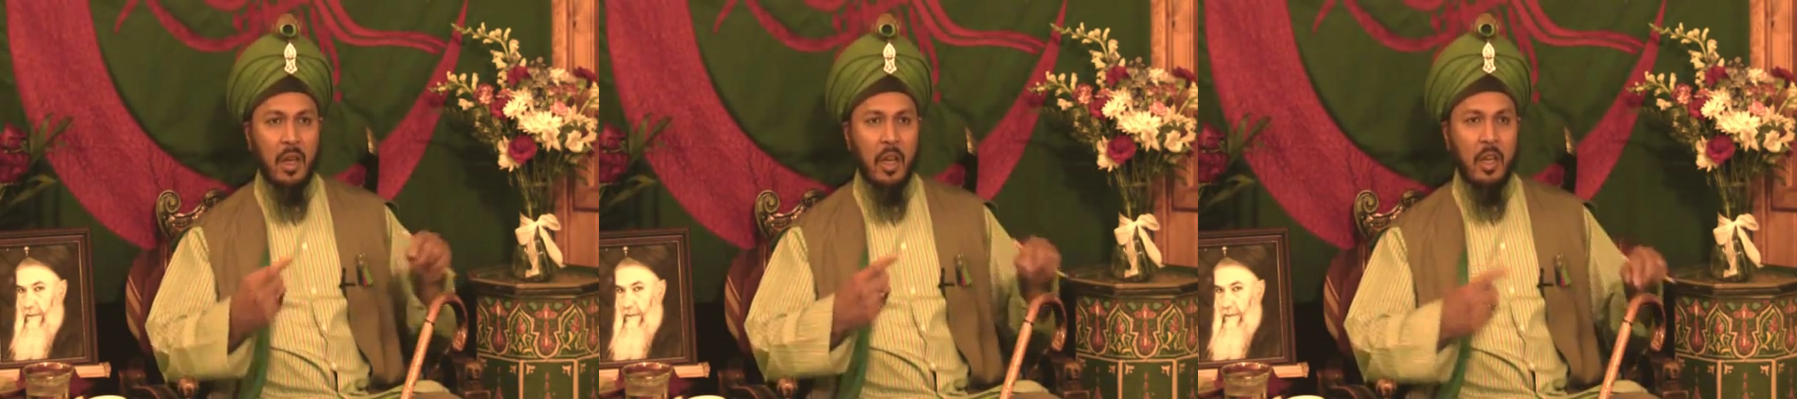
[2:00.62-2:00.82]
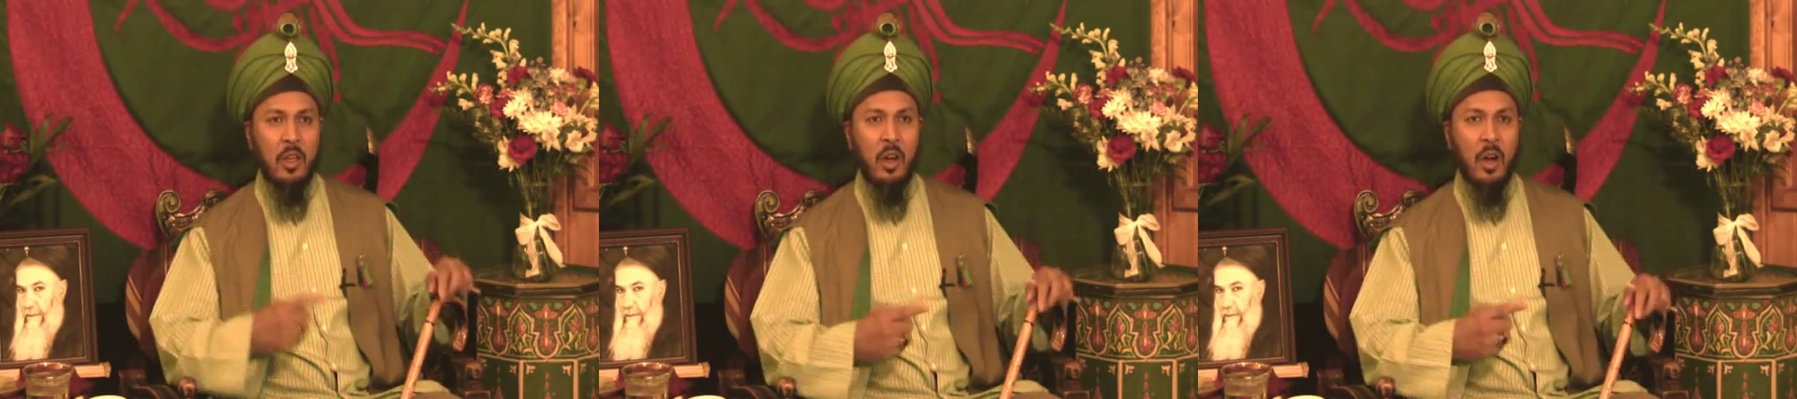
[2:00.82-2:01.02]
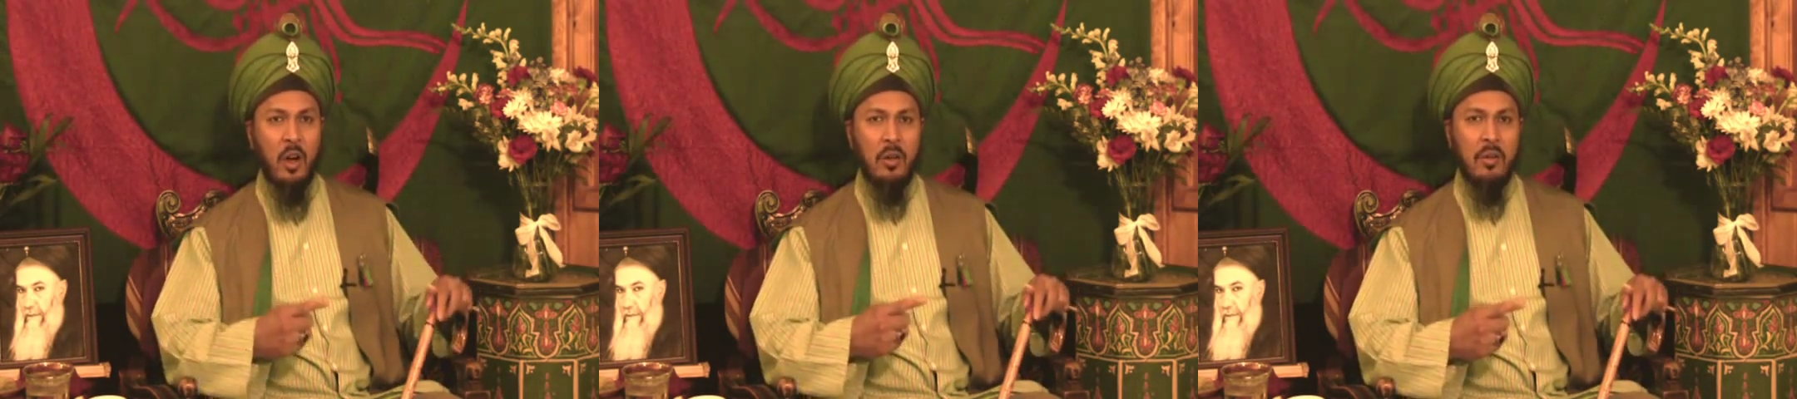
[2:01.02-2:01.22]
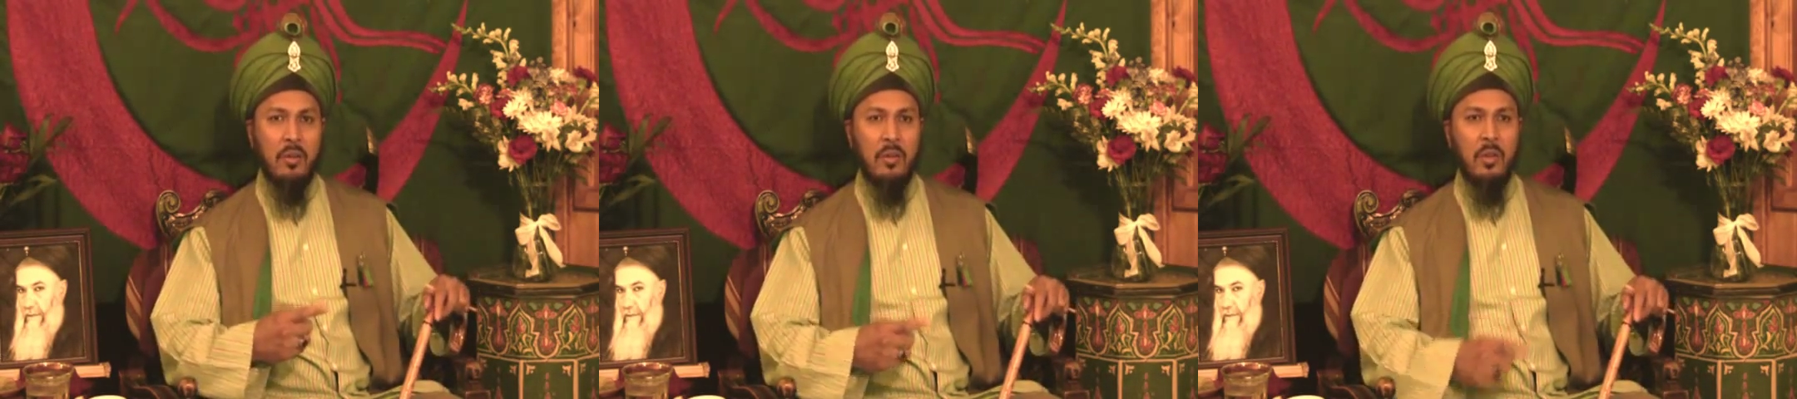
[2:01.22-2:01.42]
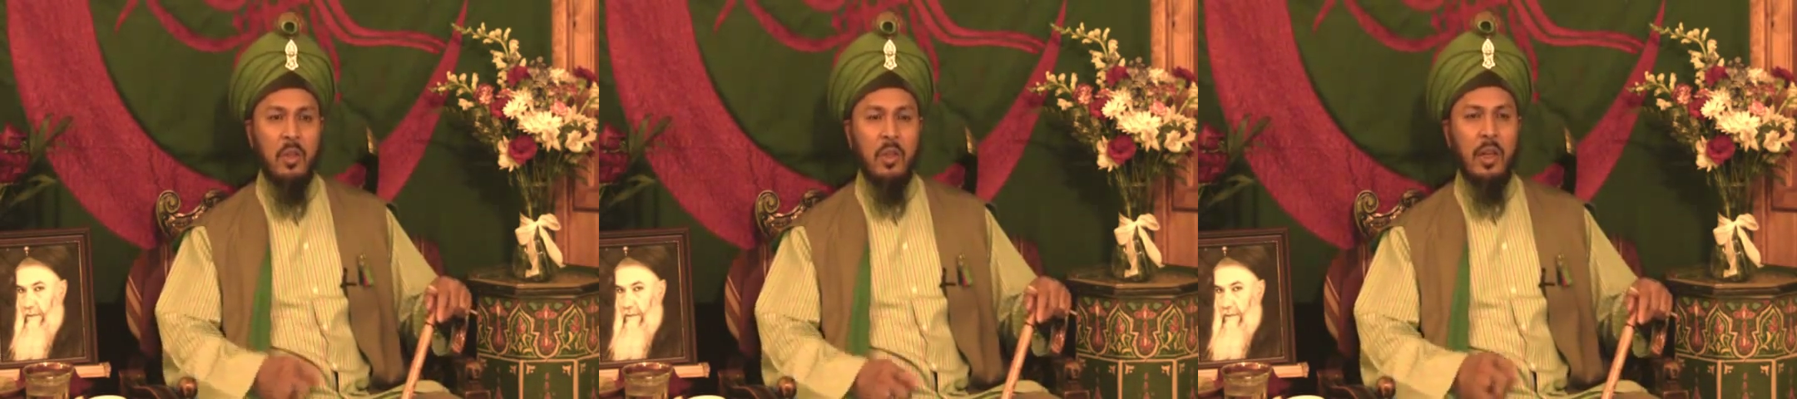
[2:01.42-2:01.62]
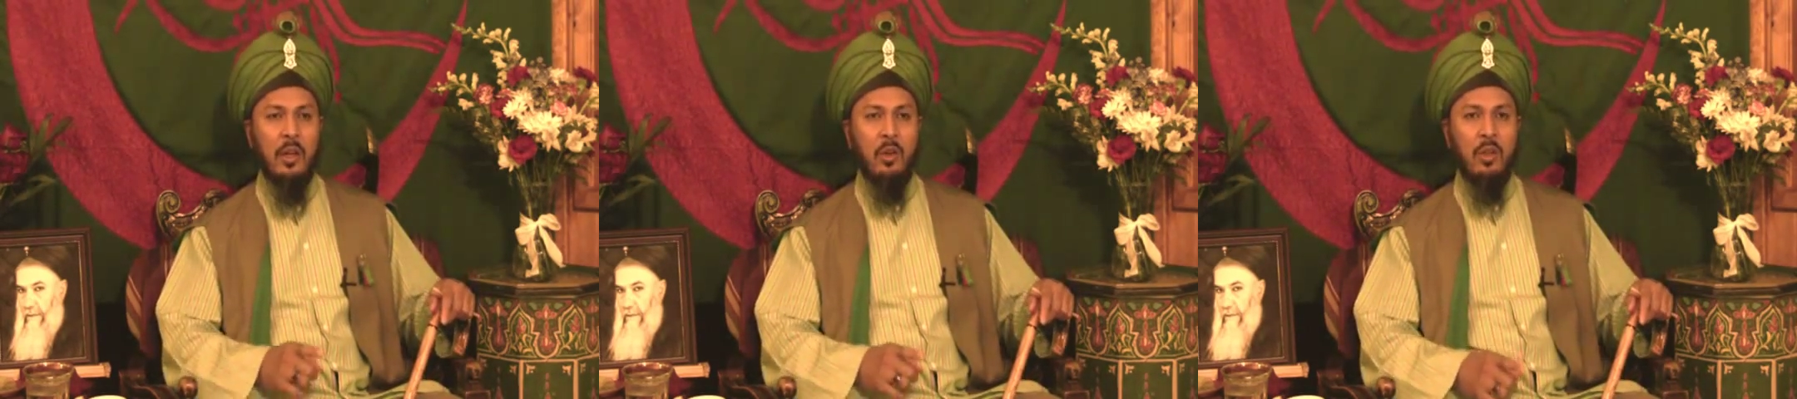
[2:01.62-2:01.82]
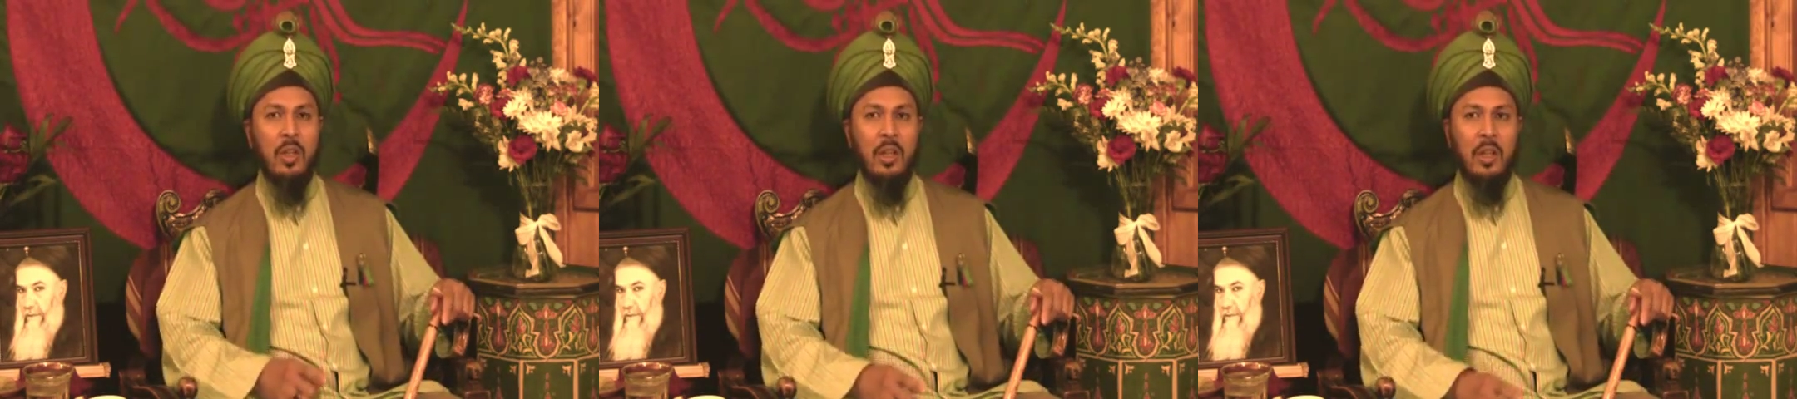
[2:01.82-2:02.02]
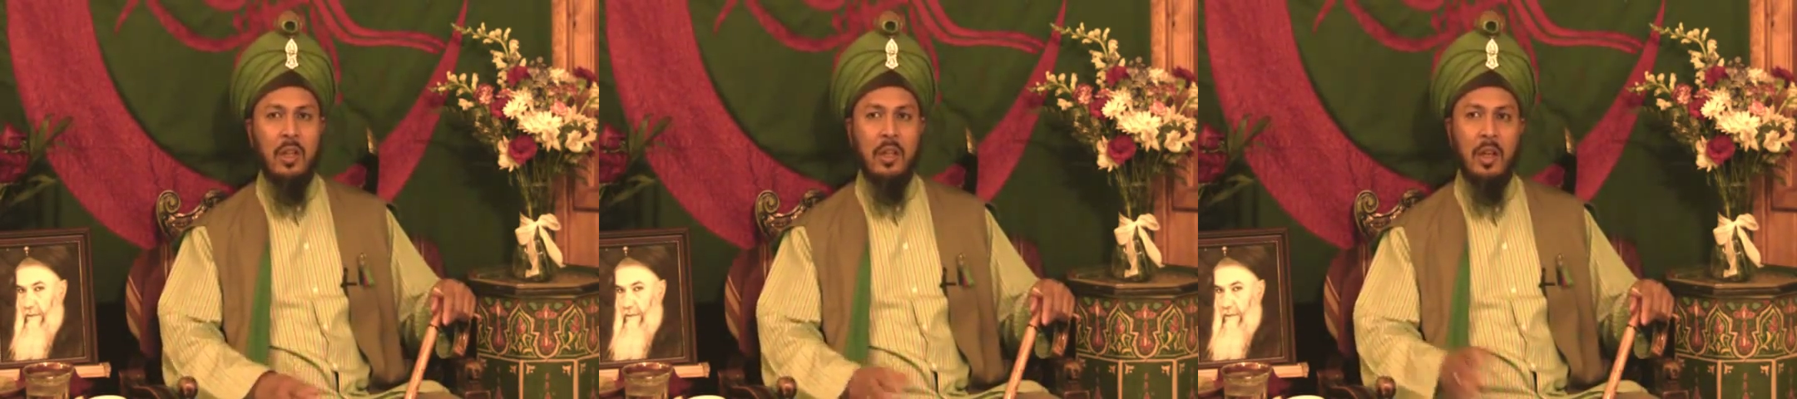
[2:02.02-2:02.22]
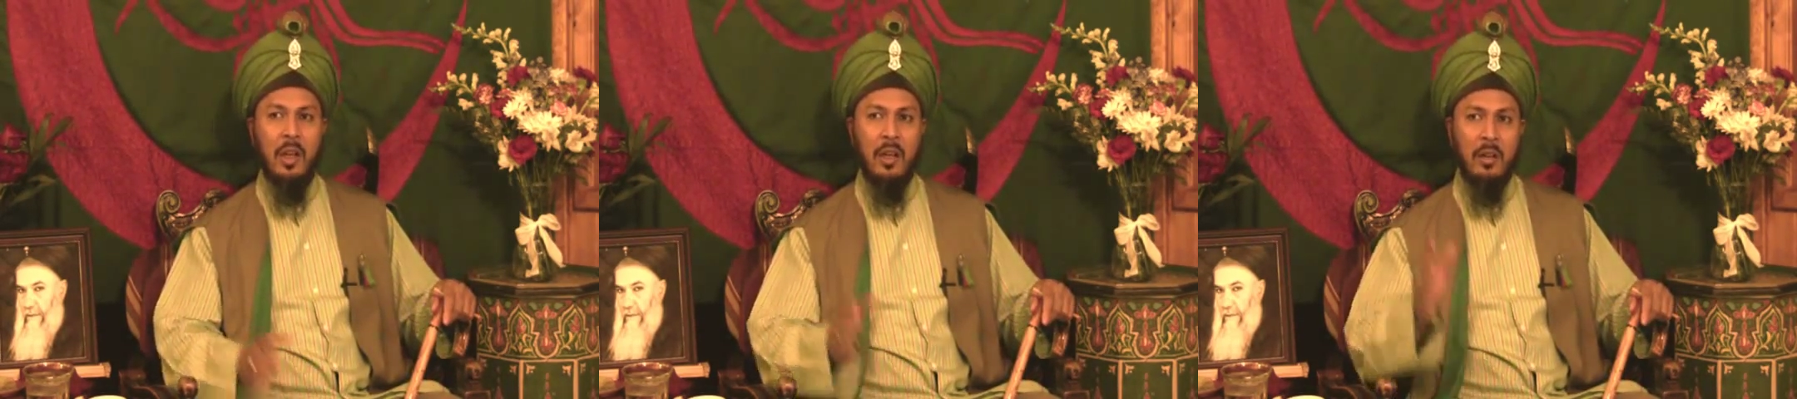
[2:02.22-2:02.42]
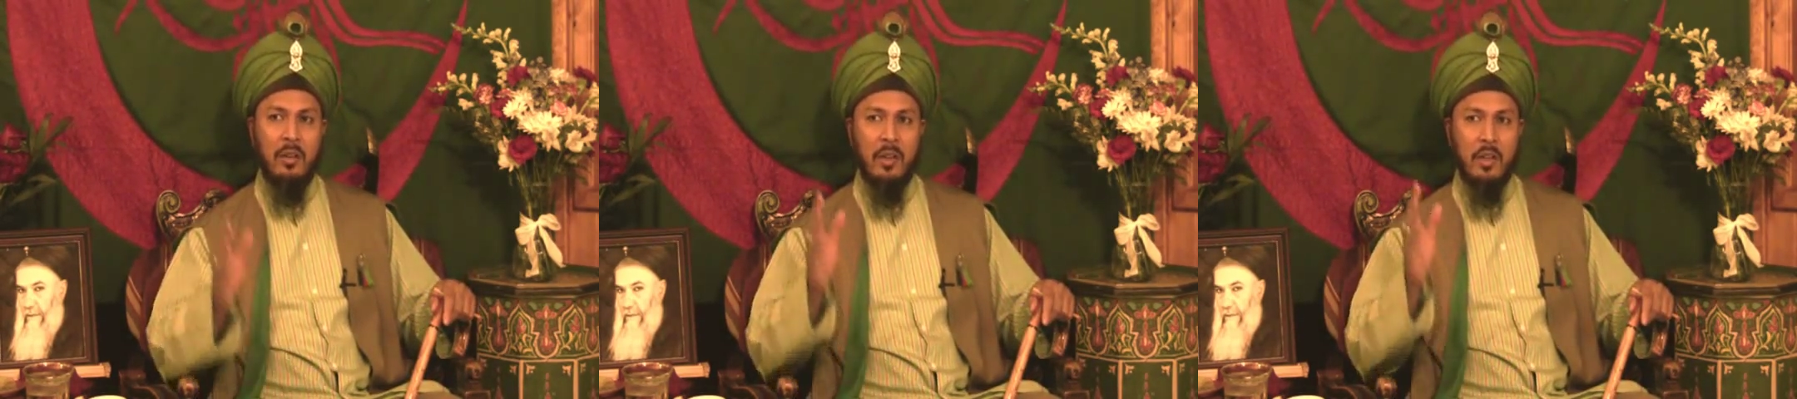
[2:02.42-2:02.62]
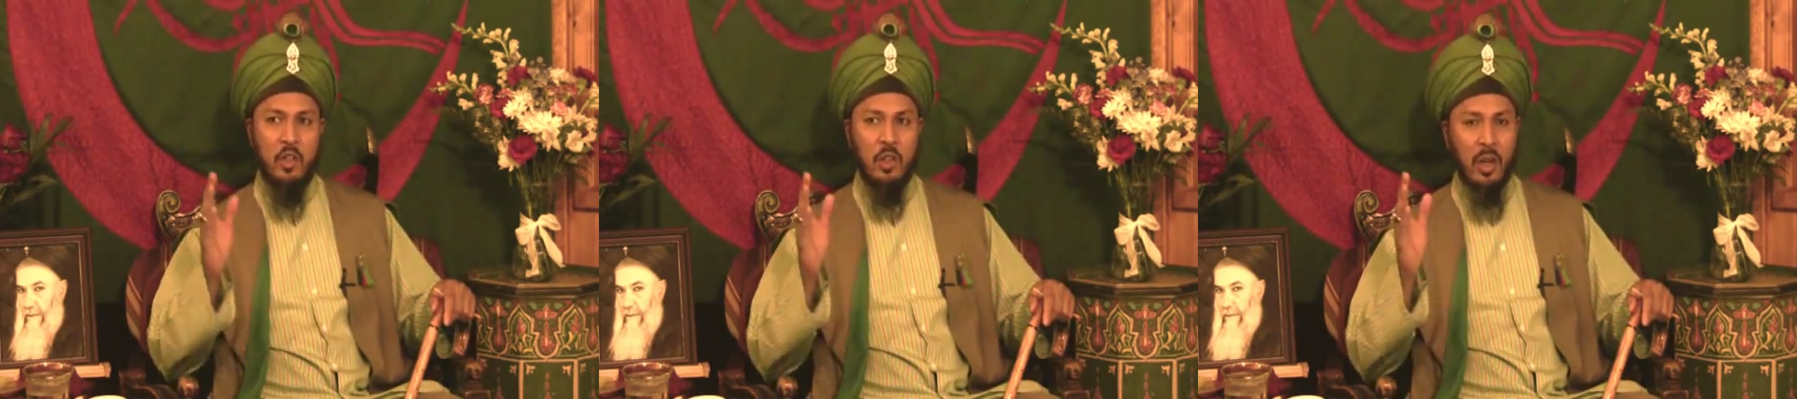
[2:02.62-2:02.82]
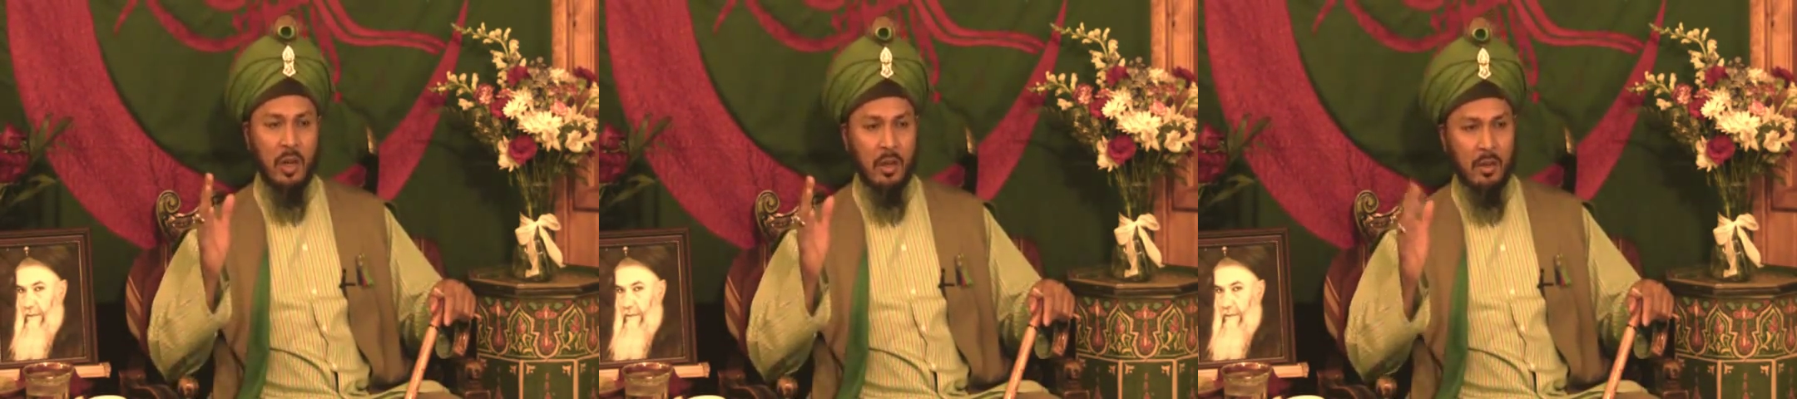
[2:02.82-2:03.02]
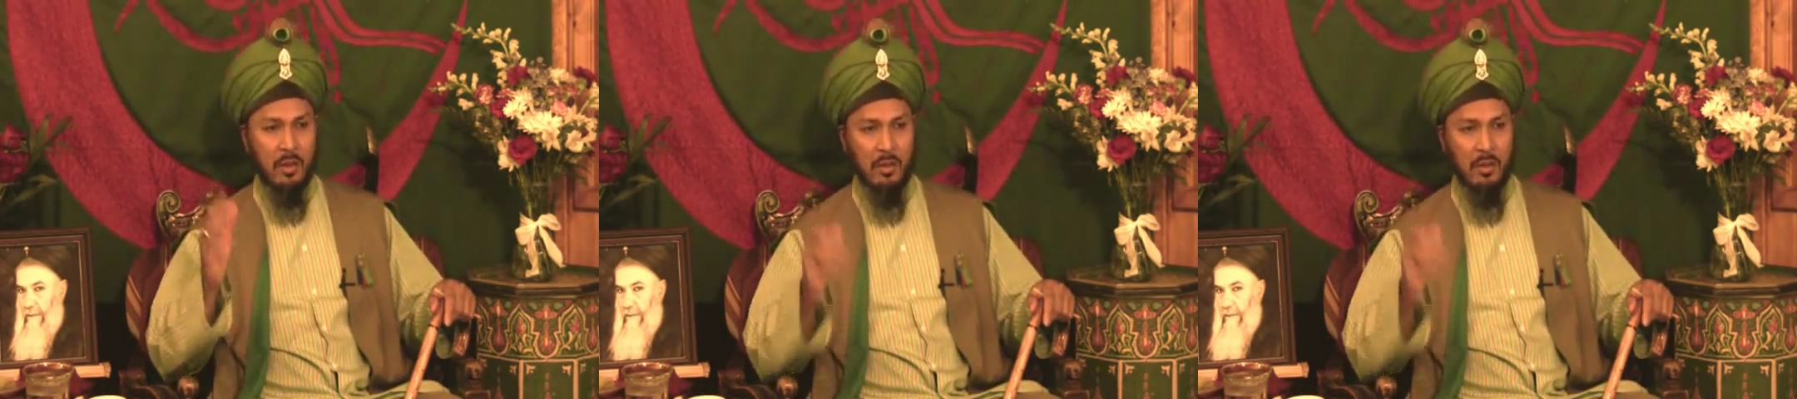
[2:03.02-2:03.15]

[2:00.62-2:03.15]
Ego, you can only learn under a sheikh.